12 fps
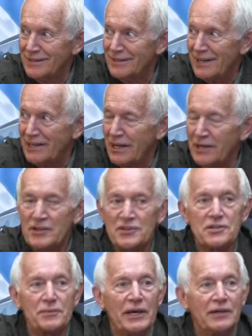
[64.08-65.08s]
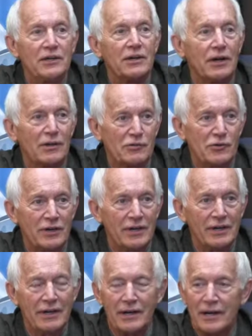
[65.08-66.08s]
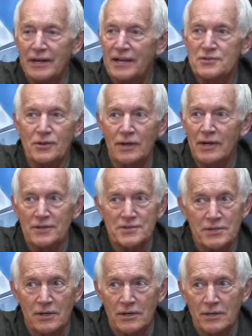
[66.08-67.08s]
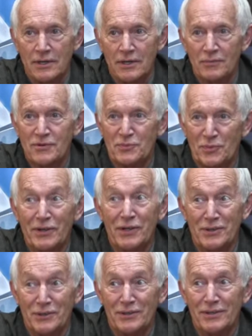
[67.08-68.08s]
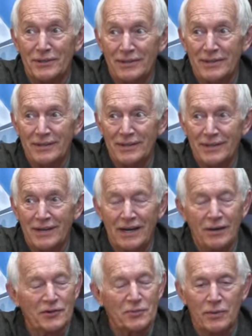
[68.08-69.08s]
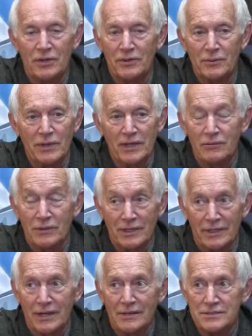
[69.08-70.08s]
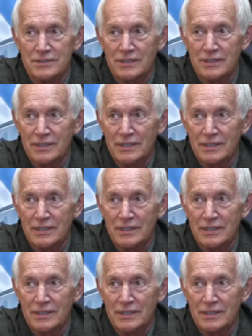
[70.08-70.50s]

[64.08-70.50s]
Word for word: So I, I did some ADR for it, and I, that's all I saw, and it was pretty cool. I was blown away, really, actually.